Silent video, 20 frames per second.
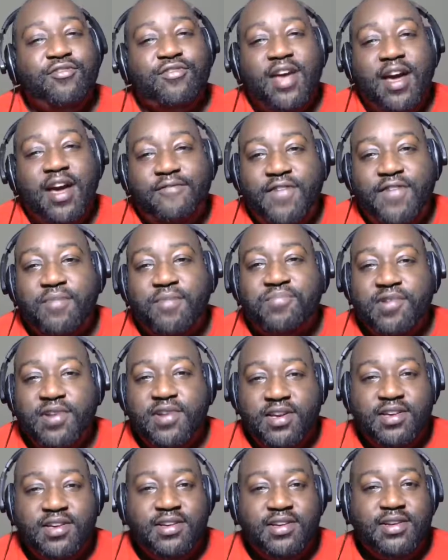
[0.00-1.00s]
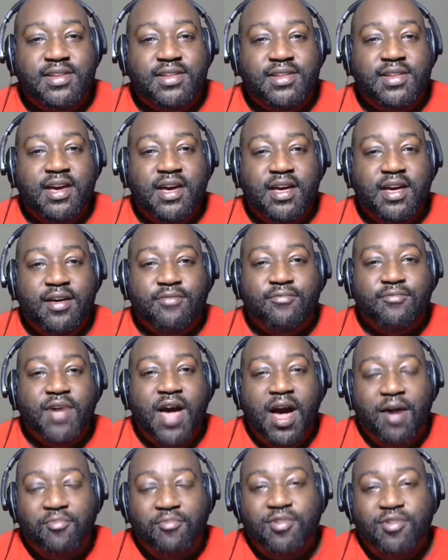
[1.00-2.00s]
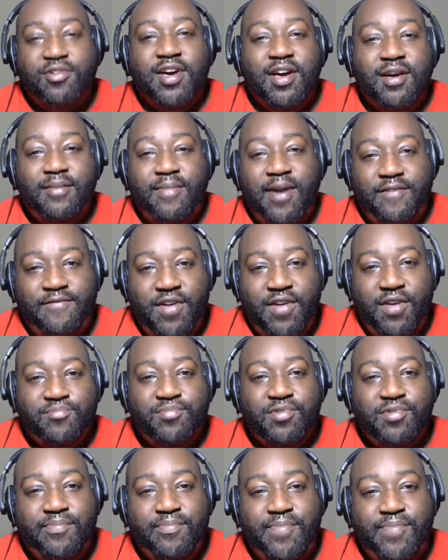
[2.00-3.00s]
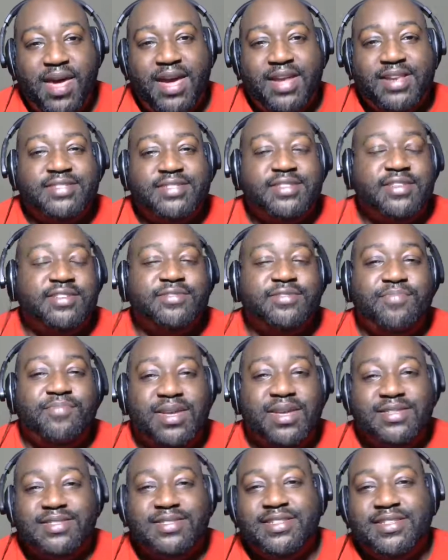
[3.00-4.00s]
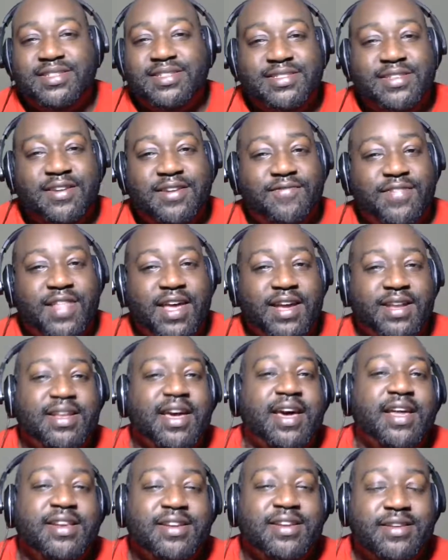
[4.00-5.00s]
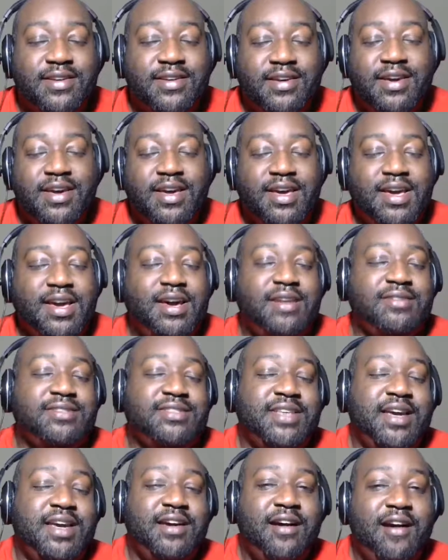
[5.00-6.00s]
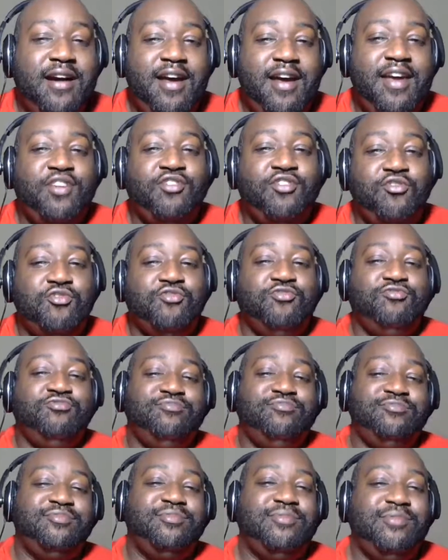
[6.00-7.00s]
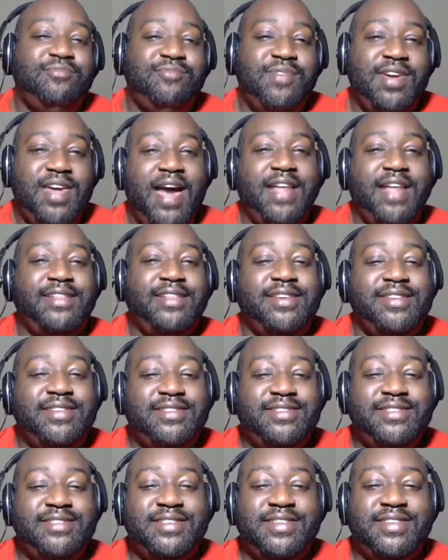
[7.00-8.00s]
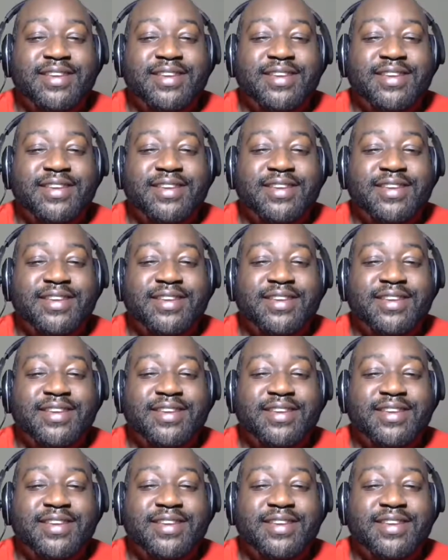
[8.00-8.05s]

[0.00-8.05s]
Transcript: I felt pretty good. Well, I woke up. I felt pretty bad. I took some medicine and stuff like that, and I was like, all right, cool, we got this.